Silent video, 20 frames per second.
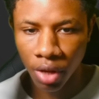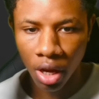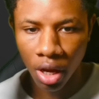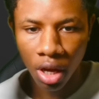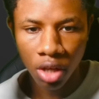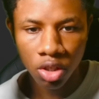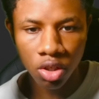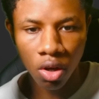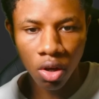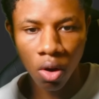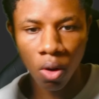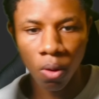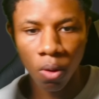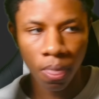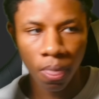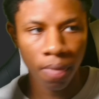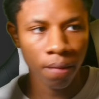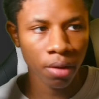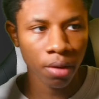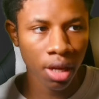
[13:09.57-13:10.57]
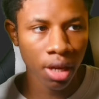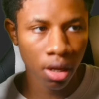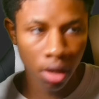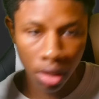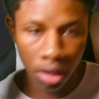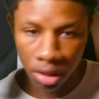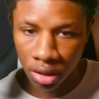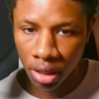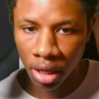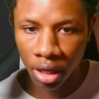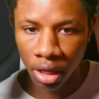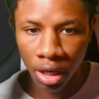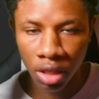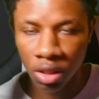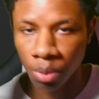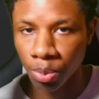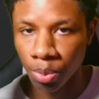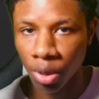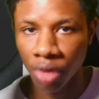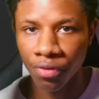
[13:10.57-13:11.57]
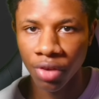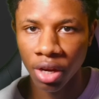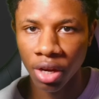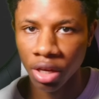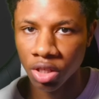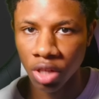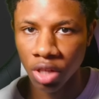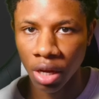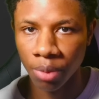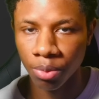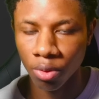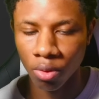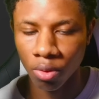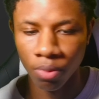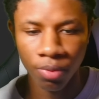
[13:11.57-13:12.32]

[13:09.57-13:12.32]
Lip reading: So Kaseya is a perfect example.